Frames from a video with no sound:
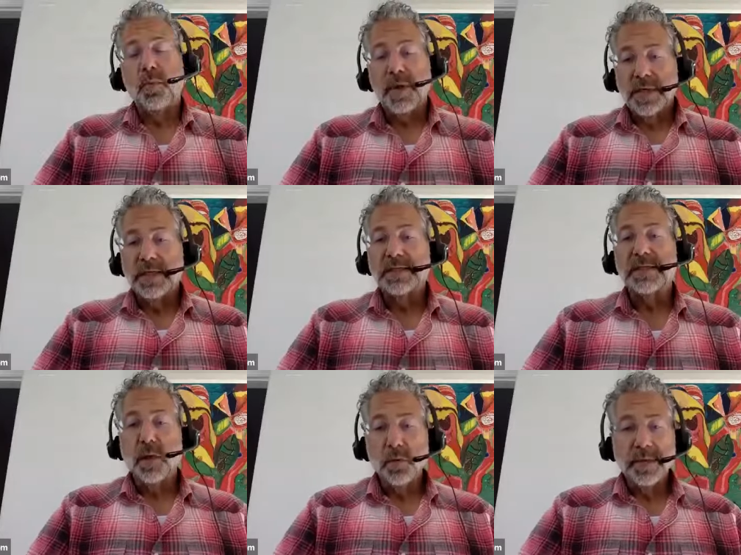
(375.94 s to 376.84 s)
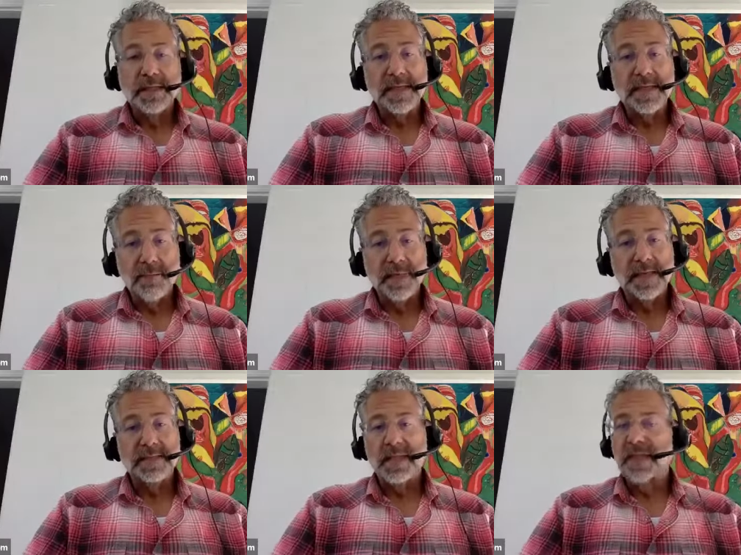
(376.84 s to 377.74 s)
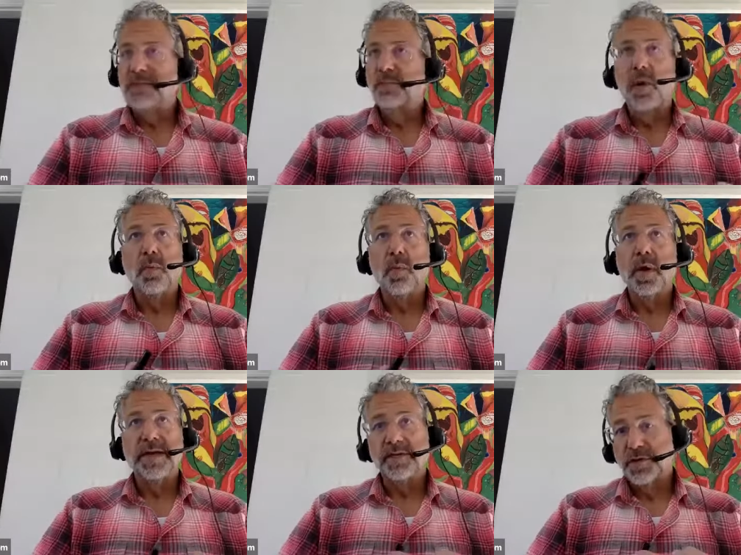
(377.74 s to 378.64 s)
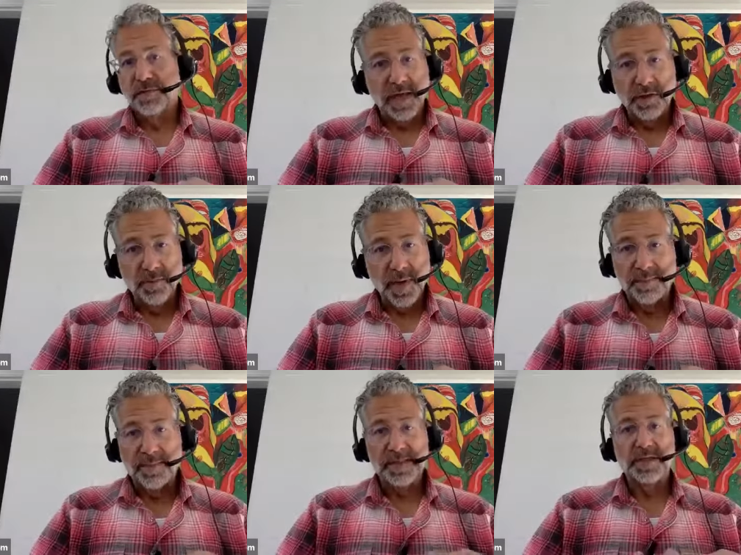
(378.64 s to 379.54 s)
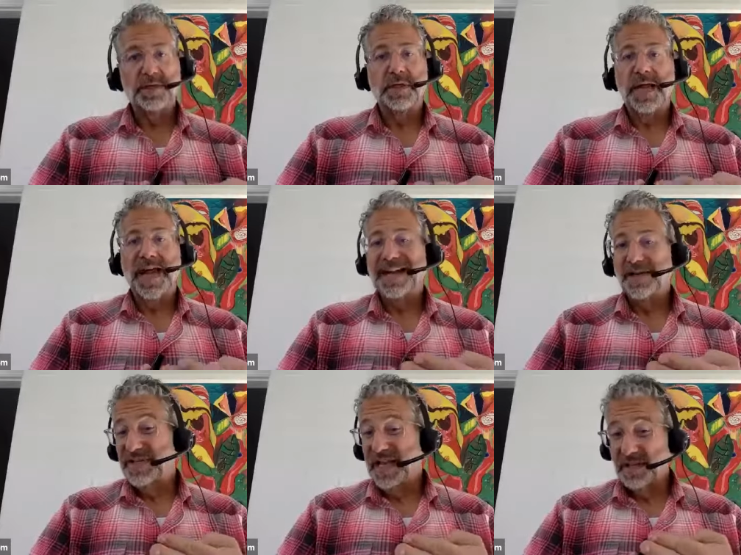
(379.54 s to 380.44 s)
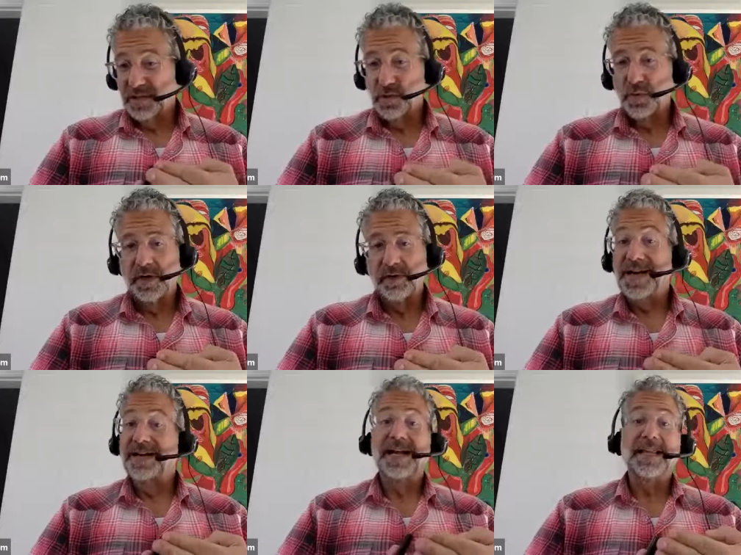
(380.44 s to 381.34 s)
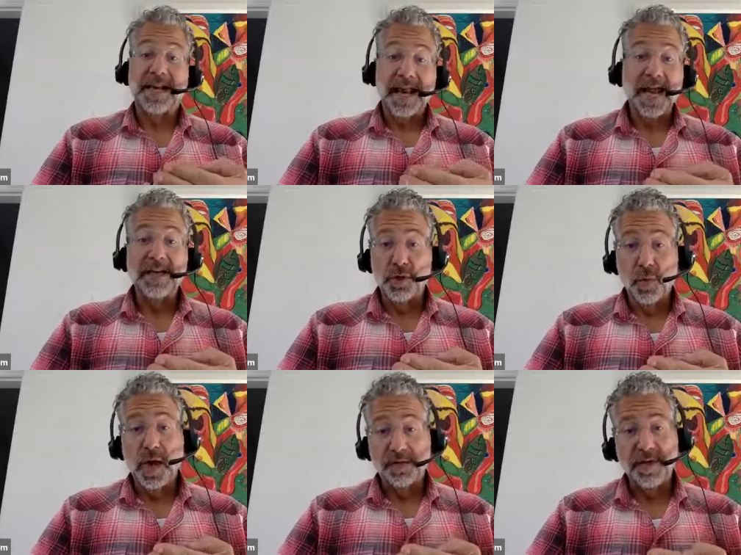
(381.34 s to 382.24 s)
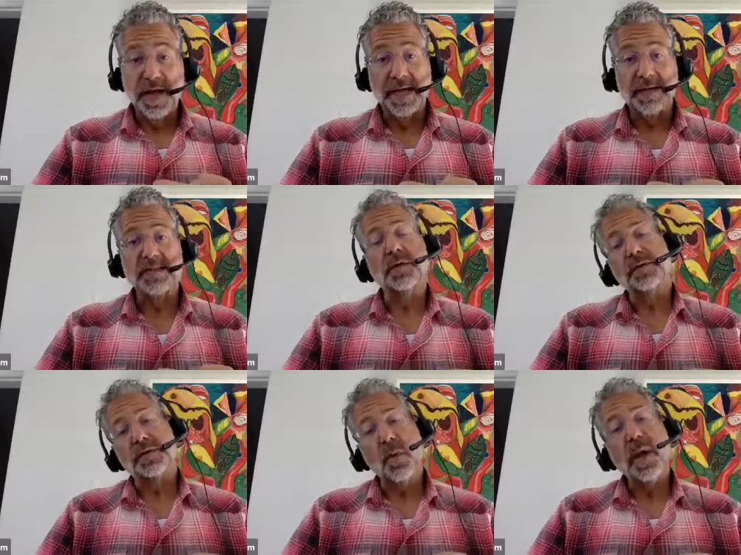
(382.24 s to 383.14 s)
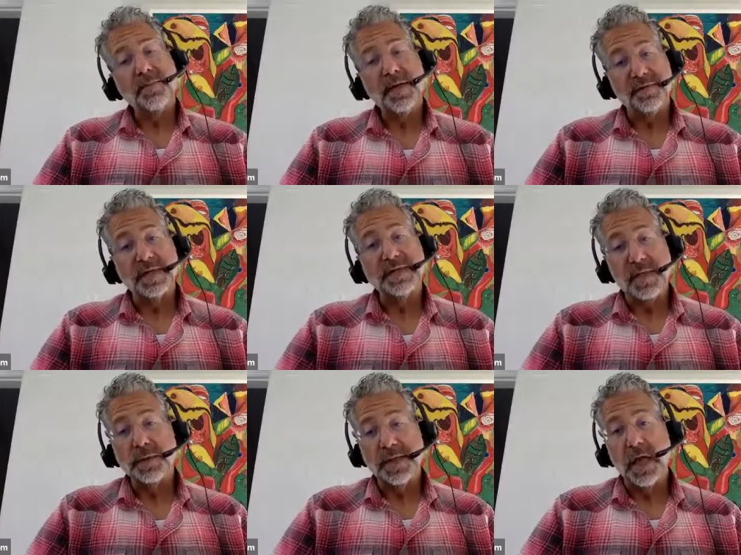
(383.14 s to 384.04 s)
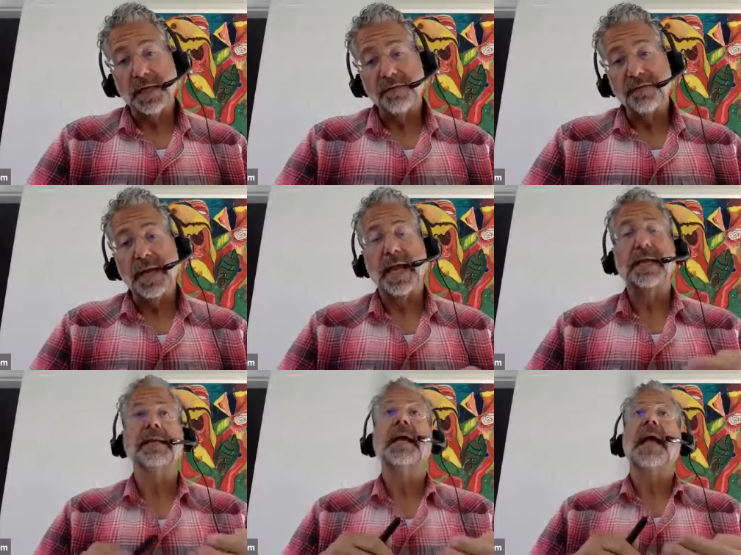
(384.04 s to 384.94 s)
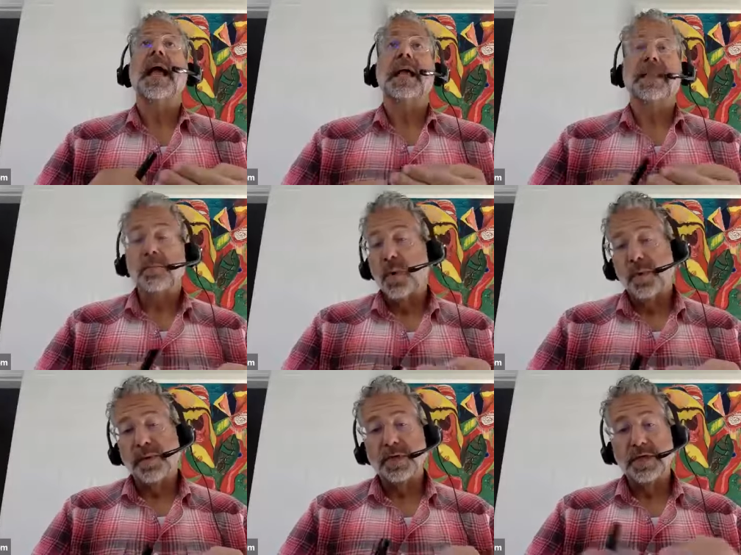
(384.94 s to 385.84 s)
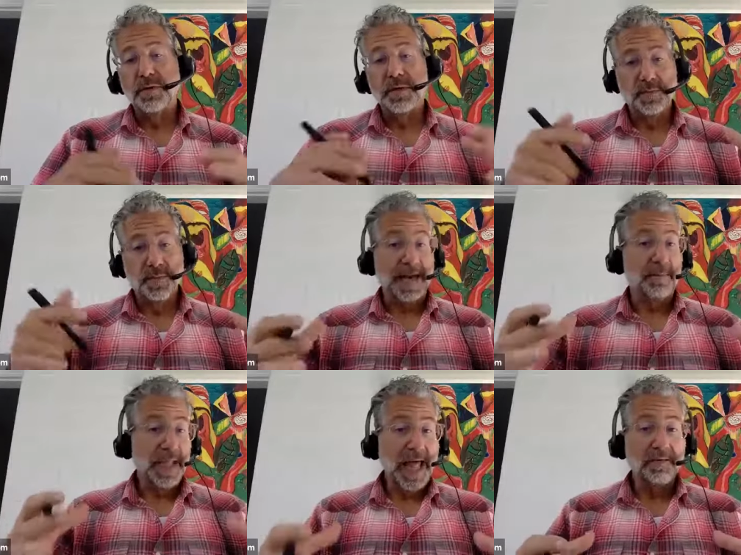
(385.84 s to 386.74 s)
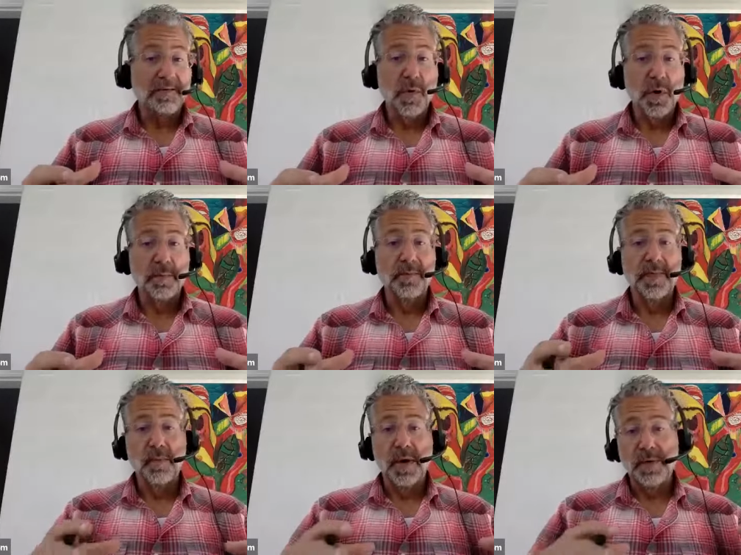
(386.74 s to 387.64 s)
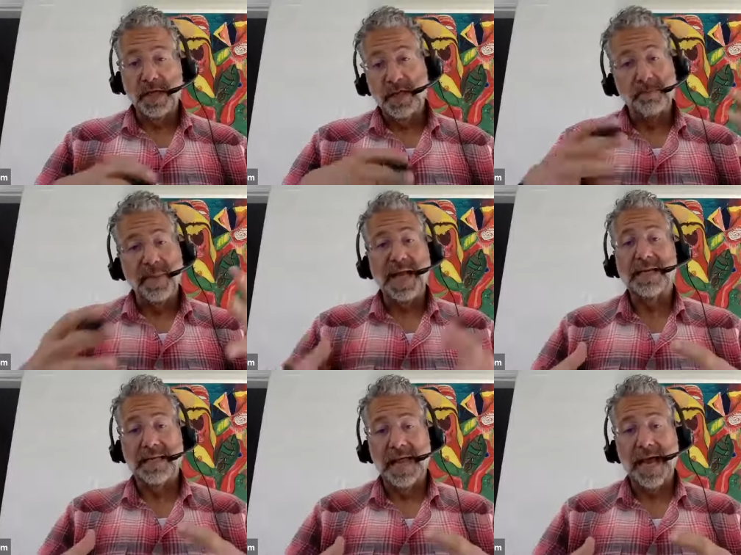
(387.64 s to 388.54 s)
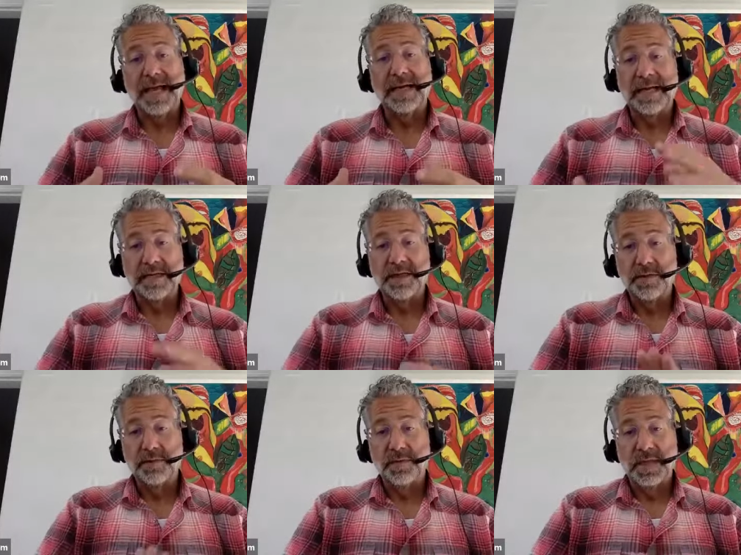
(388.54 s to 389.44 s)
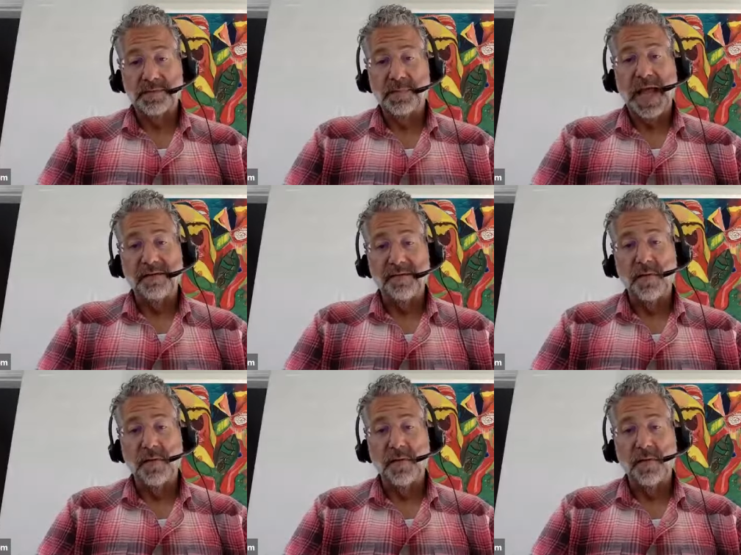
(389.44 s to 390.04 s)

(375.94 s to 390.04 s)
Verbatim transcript: would consult with these companies on well, what is your value proposition? How do you tell the story around it, and then how do you quantify it? So there's quite a bit of consulting on the front end. And then what we would do is we had a platform where we could embody that into this platform